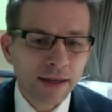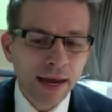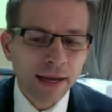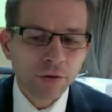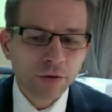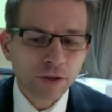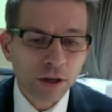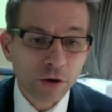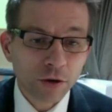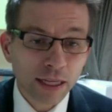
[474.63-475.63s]
and also
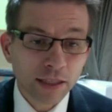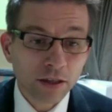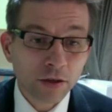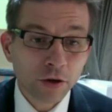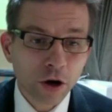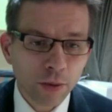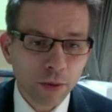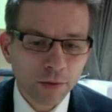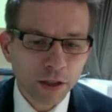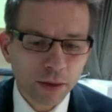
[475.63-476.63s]
your linked
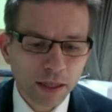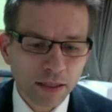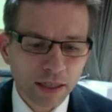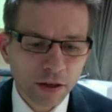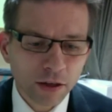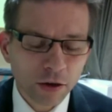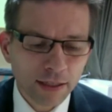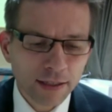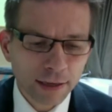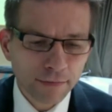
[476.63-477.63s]
glucometer, which makes things a lot
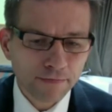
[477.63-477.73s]
easier.